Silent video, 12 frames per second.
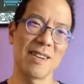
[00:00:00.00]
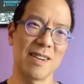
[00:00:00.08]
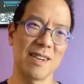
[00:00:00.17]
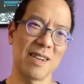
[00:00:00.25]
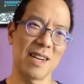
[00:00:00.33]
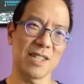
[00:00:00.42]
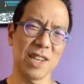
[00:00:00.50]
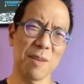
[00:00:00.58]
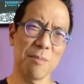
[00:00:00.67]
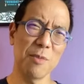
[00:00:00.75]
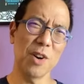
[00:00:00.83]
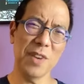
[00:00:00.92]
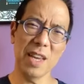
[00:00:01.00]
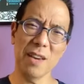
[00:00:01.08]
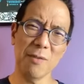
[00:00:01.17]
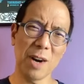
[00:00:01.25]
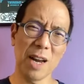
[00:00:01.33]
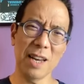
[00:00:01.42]
I saw the movie,
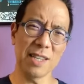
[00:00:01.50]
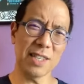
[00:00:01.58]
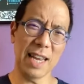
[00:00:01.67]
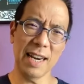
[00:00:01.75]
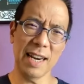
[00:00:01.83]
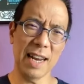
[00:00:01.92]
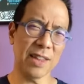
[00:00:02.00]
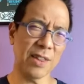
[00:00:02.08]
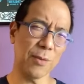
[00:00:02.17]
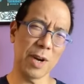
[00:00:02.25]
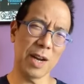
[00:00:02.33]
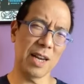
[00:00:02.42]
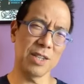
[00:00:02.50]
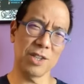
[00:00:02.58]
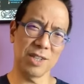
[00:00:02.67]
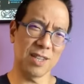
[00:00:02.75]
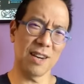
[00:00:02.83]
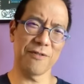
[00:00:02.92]
right? And it's Anne Hathaway, and
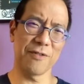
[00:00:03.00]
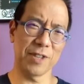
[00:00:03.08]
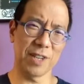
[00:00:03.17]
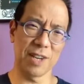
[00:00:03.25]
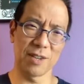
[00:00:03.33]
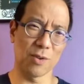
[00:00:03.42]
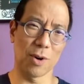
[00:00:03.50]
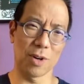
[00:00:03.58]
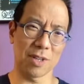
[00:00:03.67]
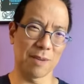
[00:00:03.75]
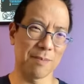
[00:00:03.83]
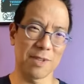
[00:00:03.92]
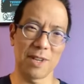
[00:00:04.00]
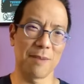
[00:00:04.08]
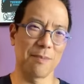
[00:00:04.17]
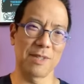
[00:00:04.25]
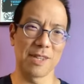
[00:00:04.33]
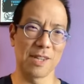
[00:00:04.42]
she's not a frizzy head dork. I'm
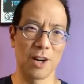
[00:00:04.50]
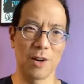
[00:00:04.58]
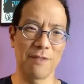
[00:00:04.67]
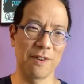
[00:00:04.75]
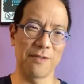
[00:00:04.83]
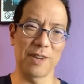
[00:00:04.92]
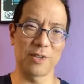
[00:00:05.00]
you know, even if they